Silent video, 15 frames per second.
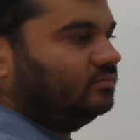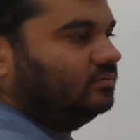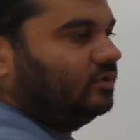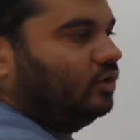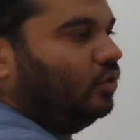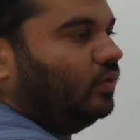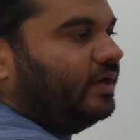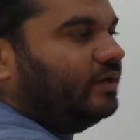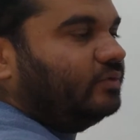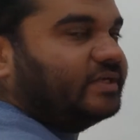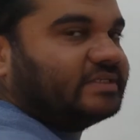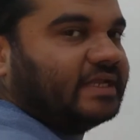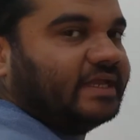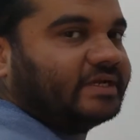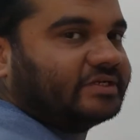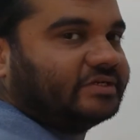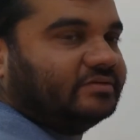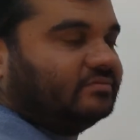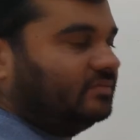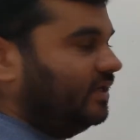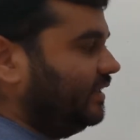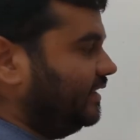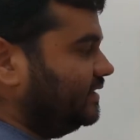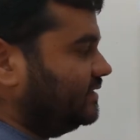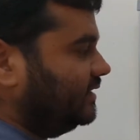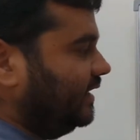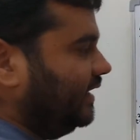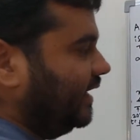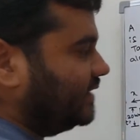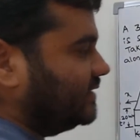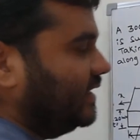Load in which direction? It is in x